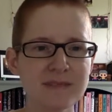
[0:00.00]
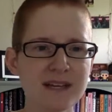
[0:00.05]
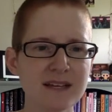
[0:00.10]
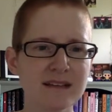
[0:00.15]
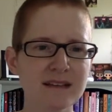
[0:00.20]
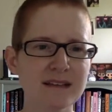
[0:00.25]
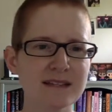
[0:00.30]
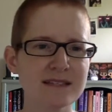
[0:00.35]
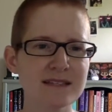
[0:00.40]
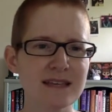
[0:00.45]

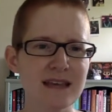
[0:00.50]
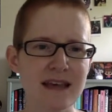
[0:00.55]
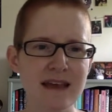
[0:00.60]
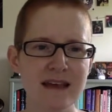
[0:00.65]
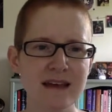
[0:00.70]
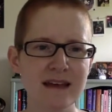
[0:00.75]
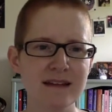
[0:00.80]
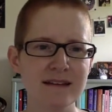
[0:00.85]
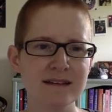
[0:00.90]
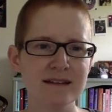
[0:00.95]
Let's
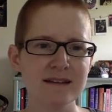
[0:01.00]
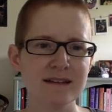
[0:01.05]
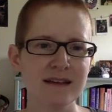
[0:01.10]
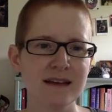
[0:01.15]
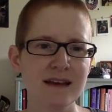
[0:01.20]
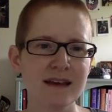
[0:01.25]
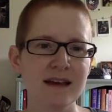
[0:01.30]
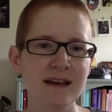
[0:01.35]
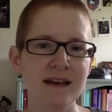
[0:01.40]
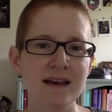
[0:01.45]
see,
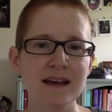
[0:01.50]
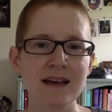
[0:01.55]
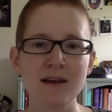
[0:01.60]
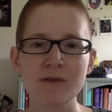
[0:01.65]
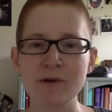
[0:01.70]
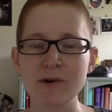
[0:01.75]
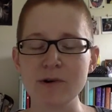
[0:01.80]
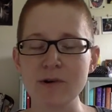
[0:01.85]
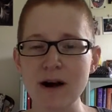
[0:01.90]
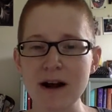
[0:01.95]
it
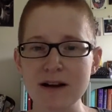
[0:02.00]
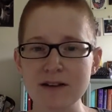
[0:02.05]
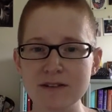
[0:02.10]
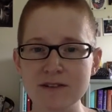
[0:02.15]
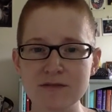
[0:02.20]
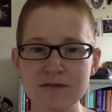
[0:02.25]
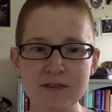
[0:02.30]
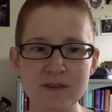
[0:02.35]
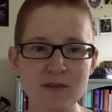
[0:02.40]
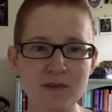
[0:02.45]
requires a
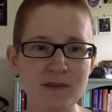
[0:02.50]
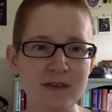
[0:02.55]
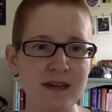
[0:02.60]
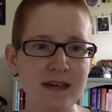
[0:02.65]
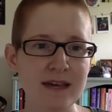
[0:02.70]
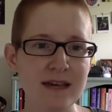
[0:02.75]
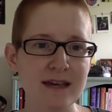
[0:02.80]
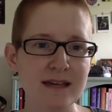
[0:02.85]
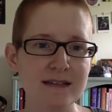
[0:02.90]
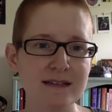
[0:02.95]
few
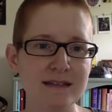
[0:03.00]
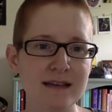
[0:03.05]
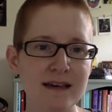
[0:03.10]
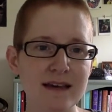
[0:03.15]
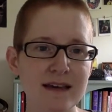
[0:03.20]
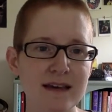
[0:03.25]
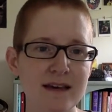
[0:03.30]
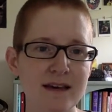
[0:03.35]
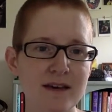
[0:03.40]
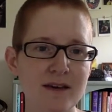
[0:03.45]
things
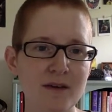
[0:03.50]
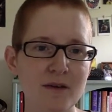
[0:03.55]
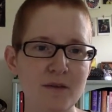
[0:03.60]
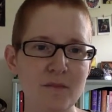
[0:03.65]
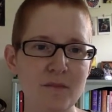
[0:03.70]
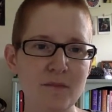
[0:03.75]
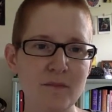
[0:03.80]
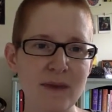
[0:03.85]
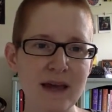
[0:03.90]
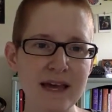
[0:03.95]
like
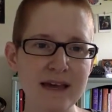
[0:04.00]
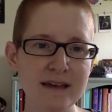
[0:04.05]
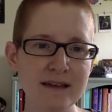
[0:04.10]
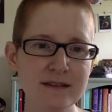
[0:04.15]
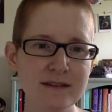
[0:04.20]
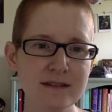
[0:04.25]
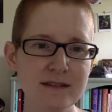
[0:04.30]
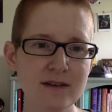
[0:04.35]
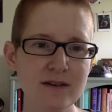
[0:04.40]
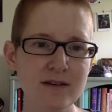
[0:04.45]
baking
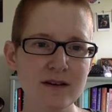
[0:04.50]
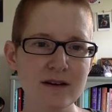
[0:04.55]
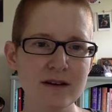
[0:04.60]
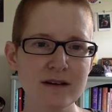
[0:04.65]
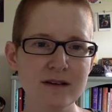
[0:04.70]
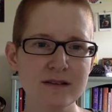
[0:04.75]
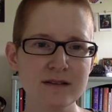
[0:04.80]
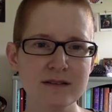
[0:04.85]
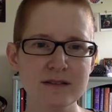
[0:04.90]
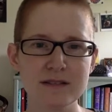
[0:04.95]

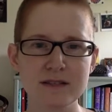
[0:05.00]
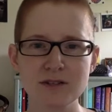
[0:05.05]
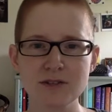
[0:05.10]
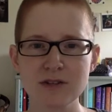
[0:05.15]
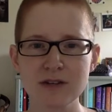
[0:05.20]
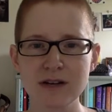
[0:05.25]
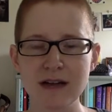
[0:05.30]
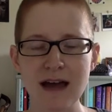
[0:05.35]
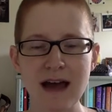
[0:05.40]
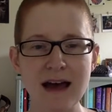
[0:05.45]
soda,
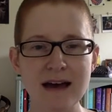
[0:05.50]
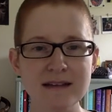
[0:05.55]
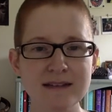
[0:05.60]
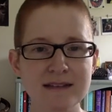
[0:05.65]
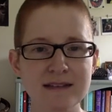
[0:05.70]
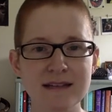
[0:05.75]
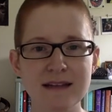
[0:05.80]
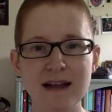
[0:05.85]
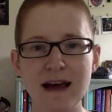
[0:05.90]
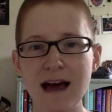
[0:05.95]
citric
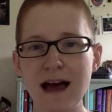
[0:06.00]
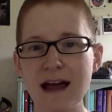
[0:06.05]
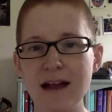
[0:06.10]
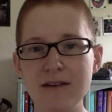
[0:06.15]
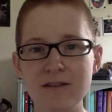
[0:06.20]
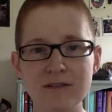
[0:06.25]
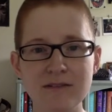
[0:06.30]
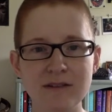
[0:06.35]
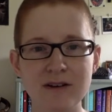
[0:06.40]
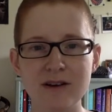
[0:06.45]
acid. I
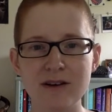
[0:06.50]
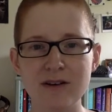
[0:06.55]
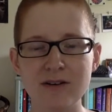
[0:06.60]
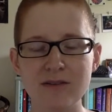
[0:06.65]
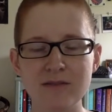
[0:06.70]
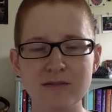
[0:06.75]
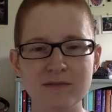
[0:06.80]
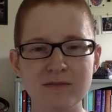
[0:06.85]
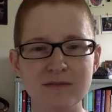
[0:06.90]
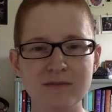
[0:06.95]
don't
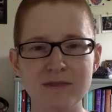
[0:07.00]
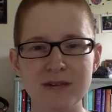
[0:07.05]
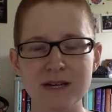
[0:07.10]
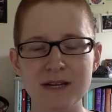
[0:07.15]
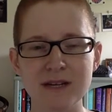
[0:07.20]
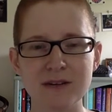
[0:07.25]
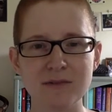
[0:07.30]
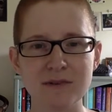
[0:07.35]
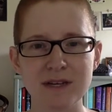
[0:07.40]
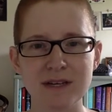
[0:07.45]
know where
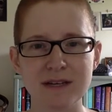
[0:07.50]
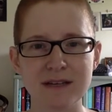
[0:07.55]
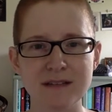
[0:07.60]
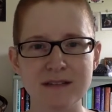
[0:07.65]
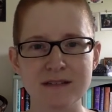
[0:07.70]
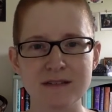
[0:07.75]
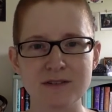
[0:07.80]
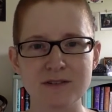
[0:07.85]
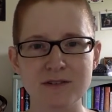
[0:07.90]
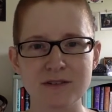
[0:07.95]
you would get
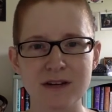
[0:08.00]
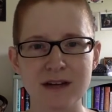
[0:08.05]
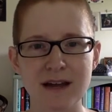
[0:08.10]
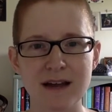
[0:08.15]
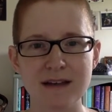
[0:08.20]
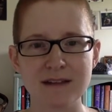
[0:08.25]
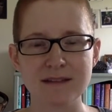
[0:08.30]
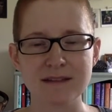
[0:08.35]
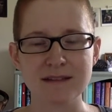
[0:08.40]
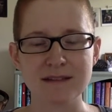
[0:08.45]
citric
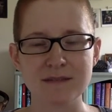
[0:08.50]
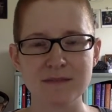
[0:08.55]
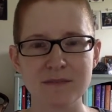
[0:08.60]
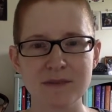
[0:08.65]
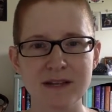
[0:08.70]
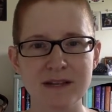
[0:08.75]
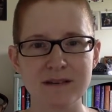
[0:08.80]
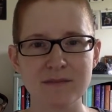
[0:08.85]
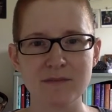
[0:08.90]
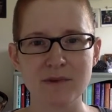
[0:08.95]
acid, but
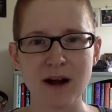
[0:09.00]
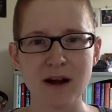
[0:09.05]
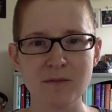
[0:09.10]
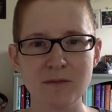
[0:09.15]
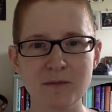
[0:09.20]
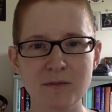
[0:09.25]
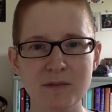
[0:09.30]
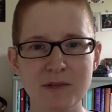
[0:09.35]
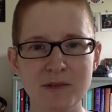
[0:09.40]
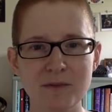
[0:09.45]

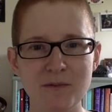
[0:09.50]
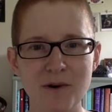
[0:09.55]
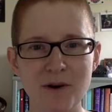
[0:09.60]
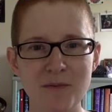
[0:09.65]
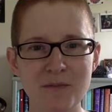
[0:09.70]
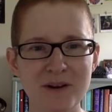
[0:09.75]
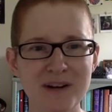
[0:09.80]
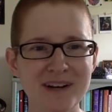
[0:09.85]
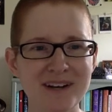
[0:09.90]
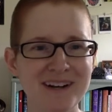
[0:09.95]
probably
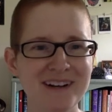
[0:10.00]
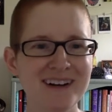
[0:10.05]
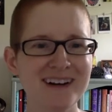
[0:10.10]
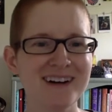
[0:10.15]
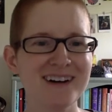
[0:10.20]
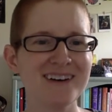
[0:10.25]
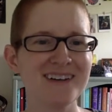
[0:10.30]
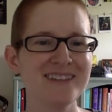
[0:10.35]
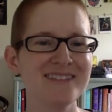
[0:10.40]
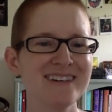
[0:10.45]

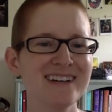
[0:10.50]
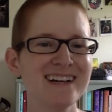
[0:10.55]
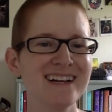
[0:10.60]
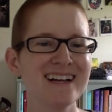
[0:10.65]
Walmart.